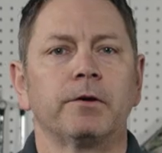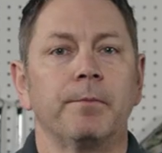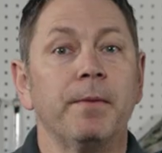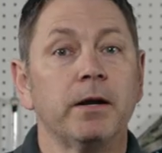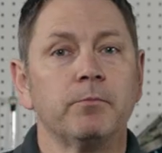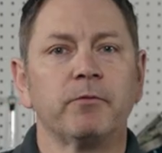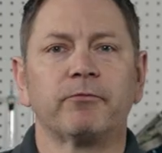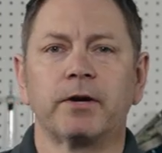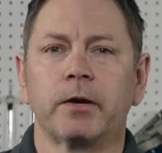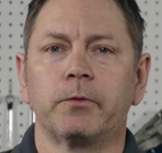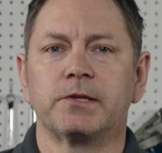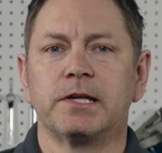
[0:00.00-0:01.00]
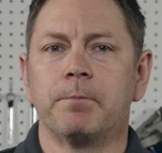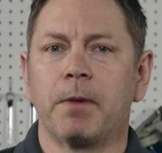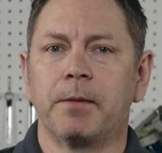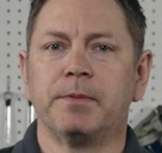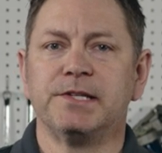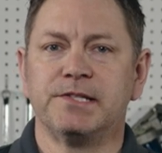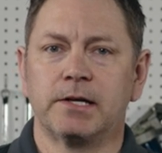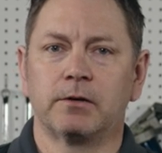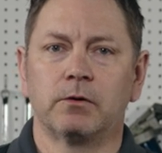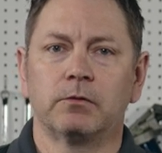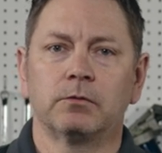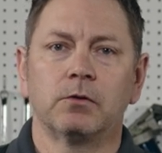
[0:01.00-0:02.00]
Your minimum frequency might be
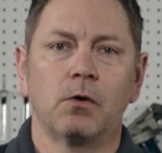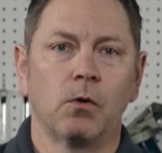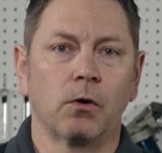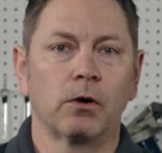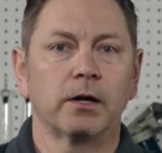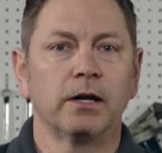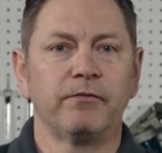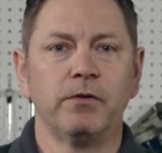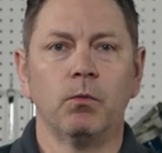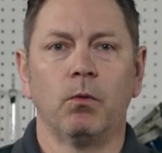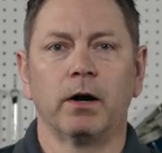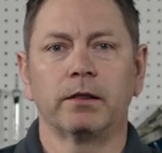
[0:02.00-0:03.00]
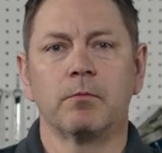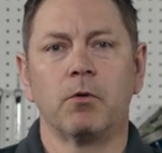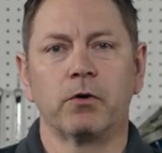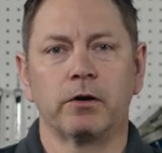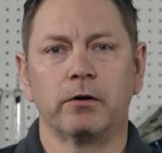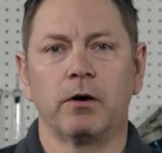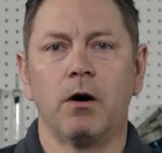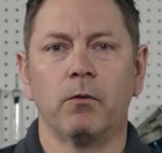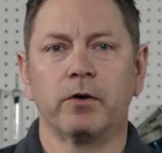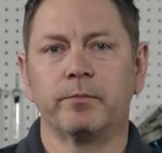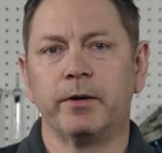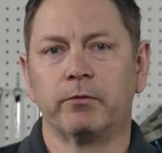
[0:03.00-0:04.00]
zero, or if you want the motor to
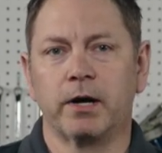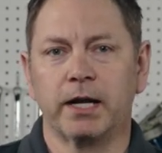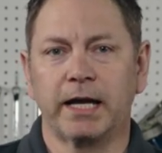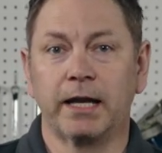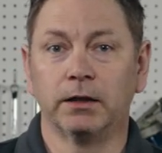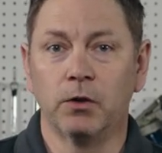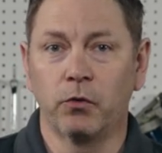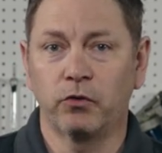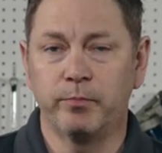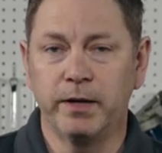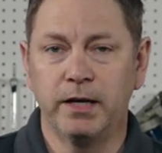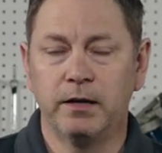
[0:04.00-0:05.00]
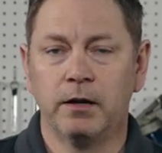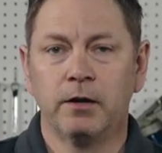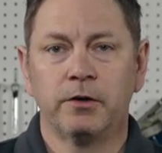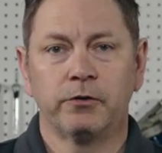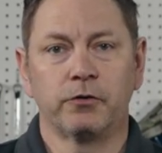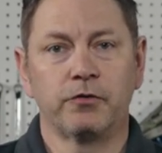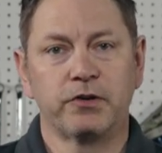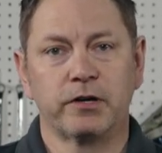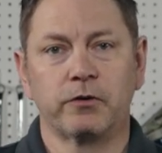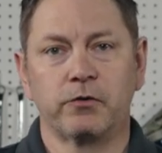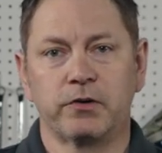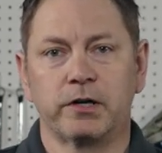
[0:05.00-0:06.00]
always be running at low speed, your
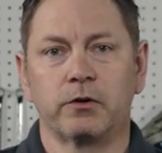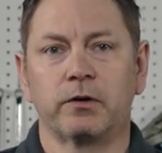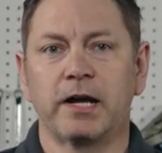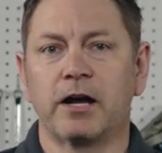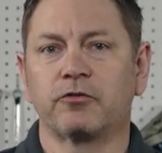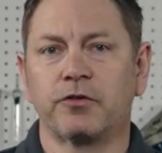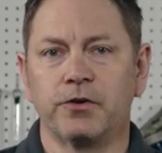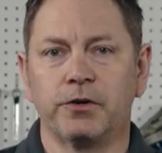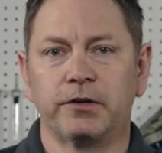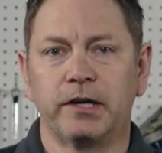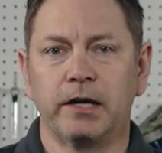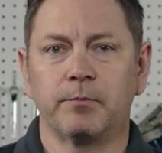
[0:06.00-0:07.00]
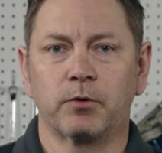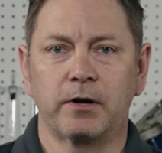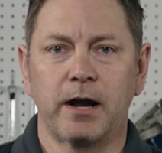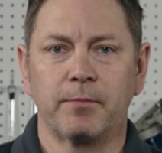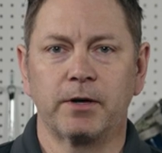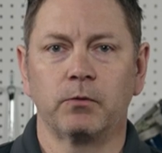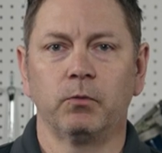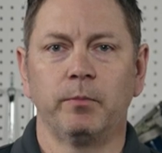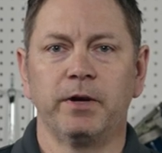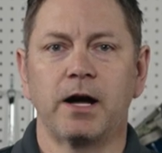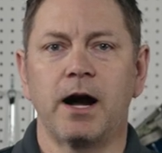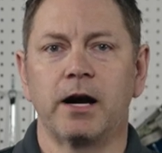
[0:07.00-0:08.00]
00-13 parameter will
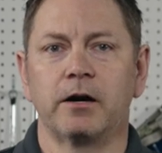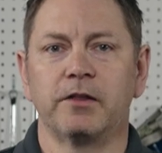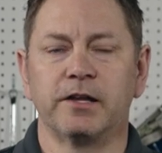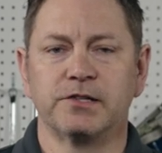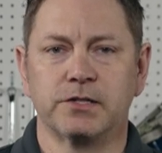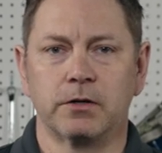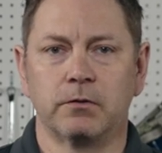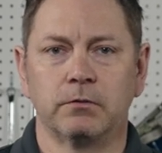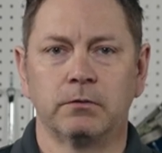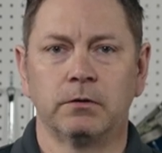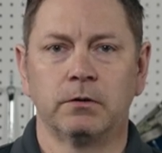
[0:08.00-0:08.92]
be higher than zero.